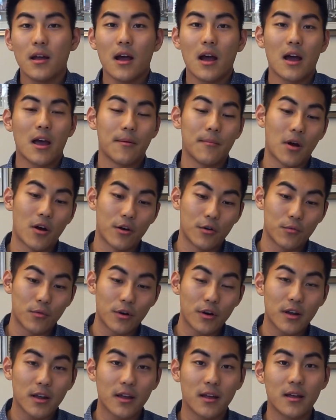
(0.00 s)
I'm
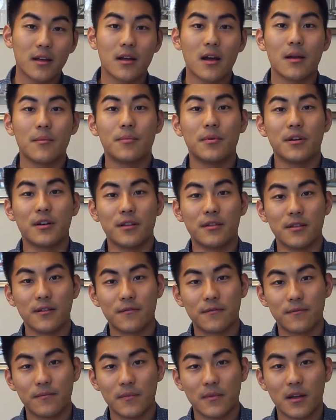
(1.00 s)
hardworking. I put in
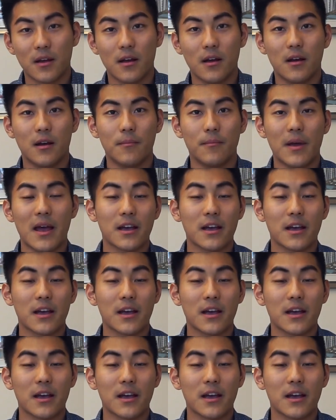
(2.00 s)
the